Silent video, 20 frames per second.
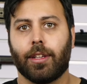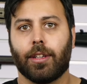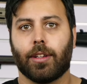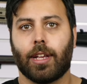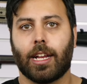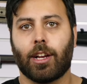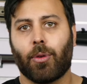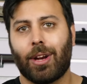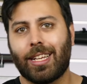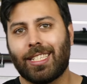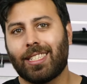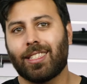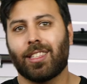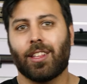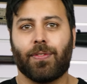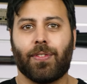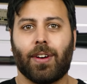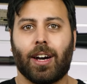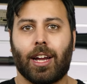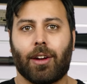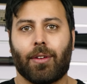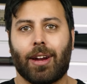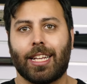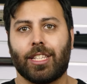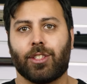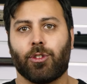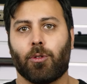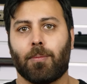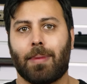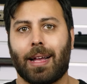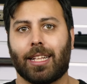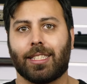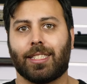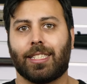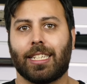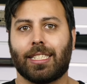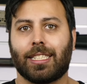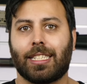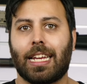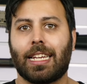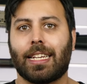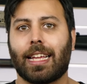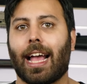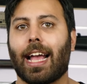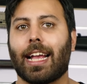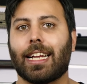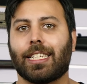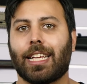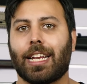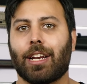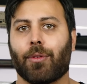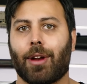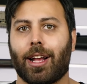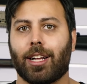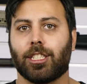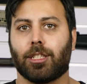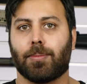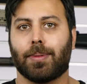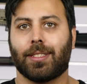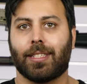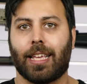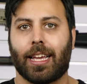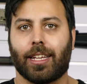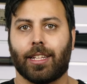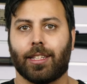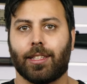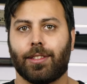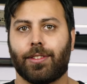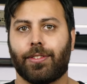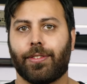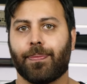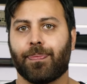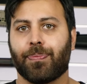increases the fire rate to about 16 to 18 rounds per second.